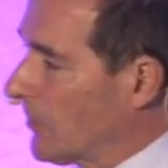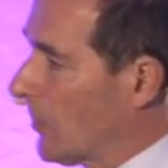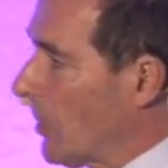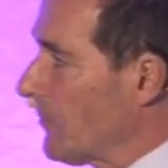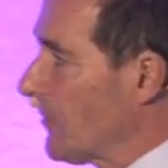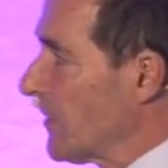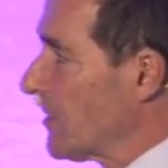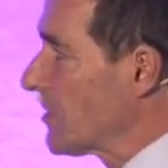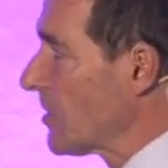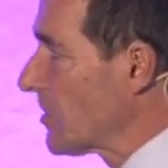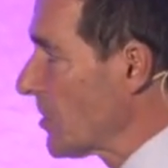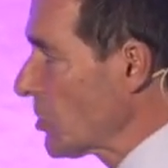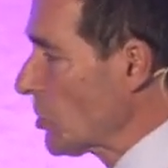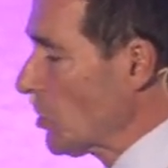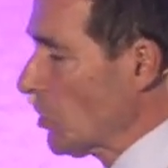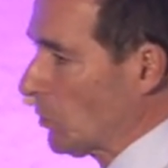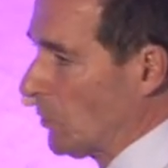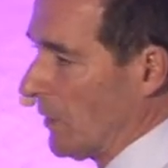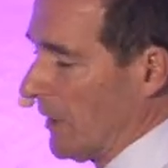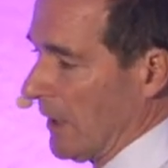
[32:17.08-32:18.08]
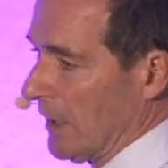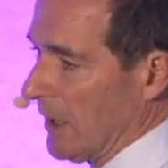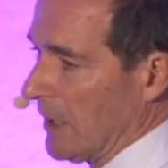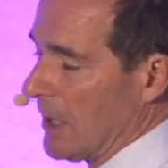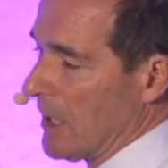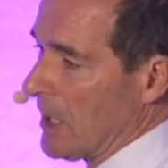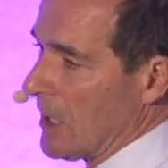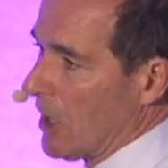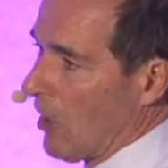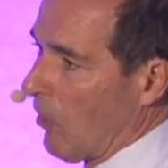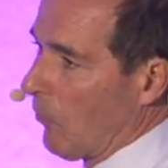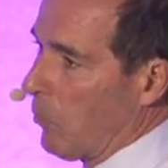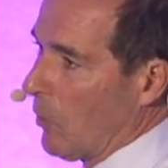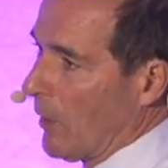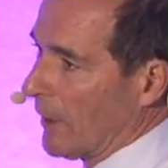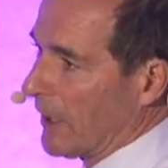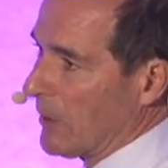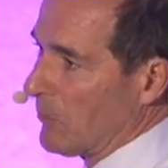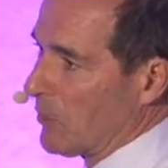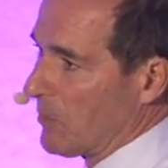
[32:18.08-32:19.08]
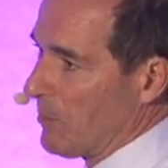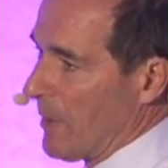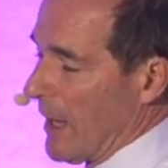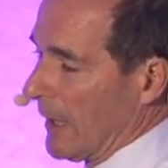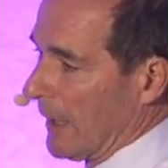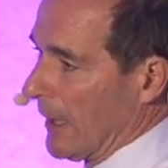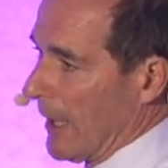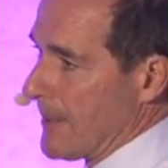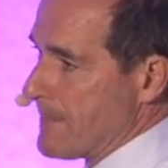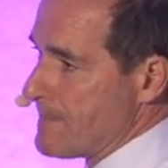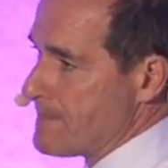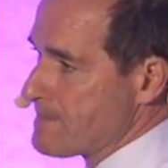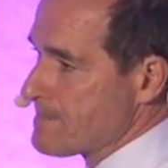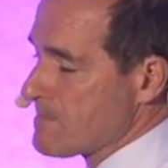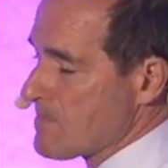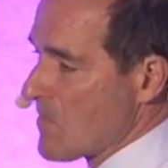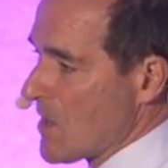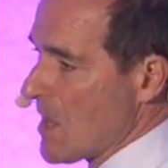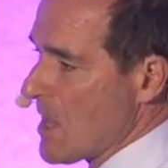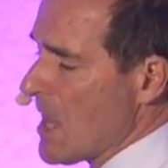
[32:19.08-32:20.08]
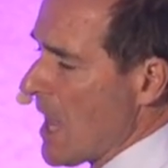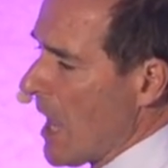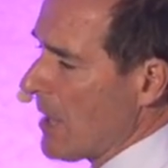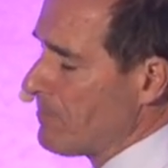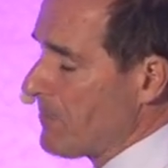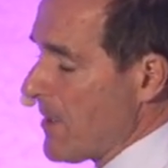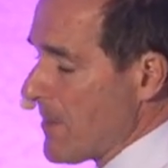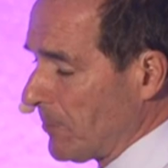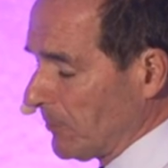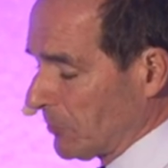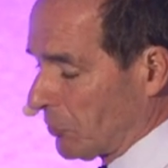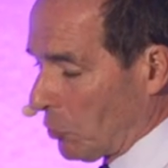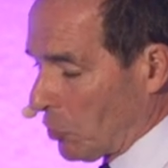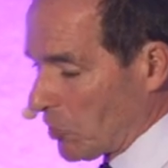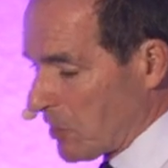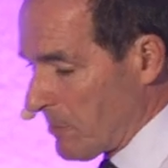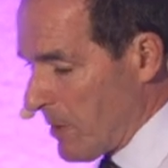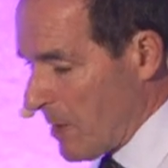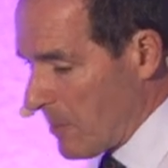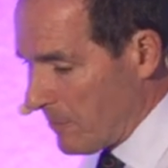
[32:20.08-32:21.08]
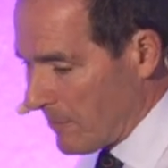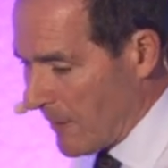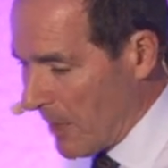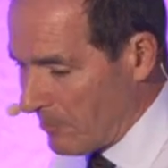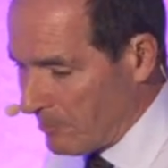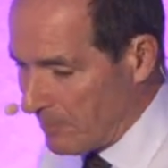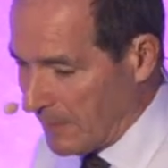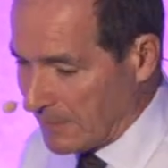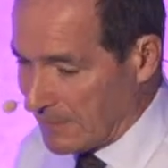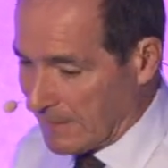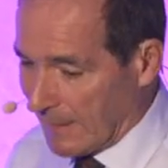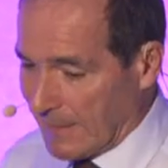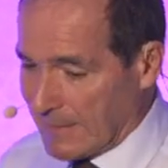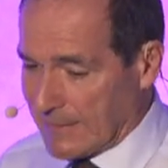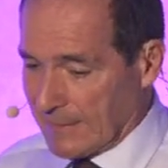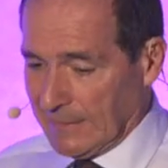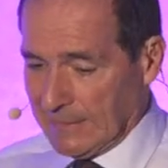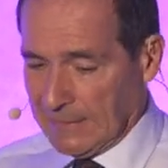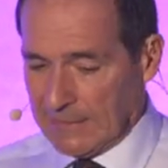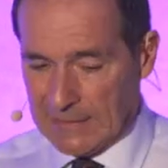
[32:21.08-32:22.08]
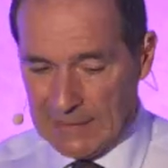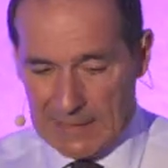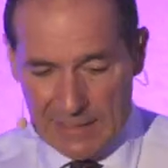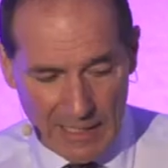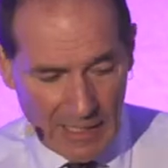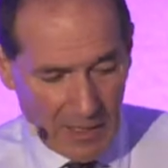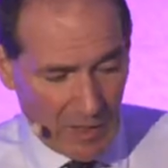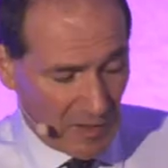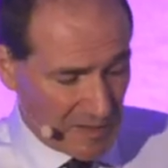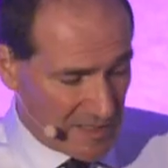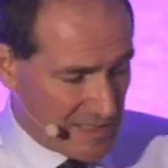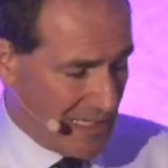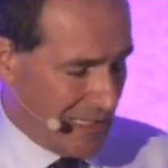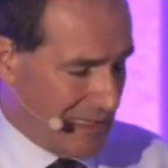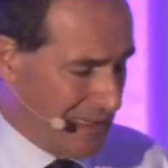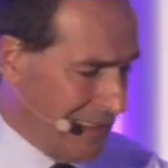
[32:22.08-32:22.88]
from the traditional way of working with banking. And people talk to me about big data. I'd say